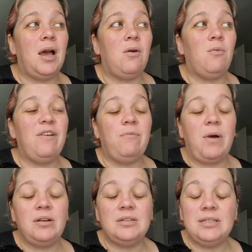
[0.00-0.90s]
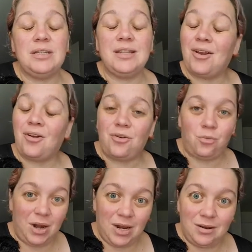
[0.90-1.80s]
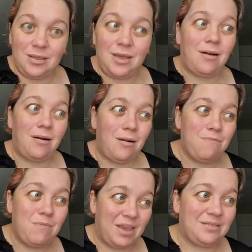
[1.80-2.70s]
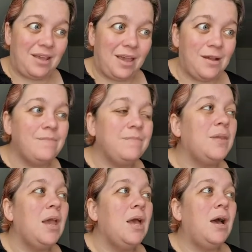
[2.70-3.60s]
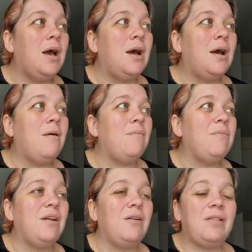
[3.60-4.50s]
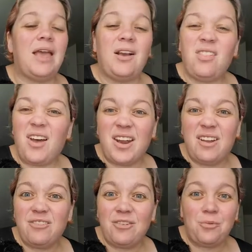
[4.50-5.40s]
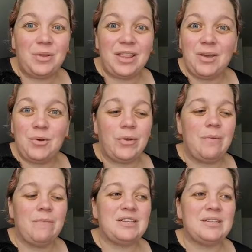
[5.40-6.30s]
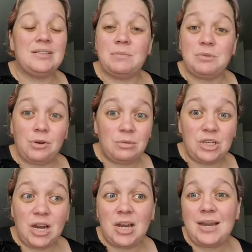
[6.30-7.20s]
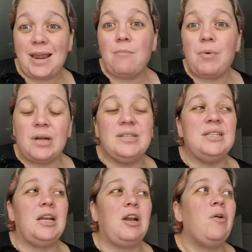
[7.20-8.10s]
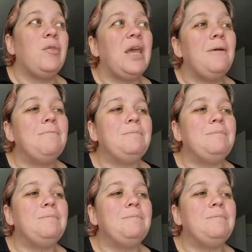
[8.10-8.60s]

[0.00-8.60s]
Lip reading: whiff boxes, they are great. They are amazing. They are like a lot of really cool, amazing subscription type boxes that are out there.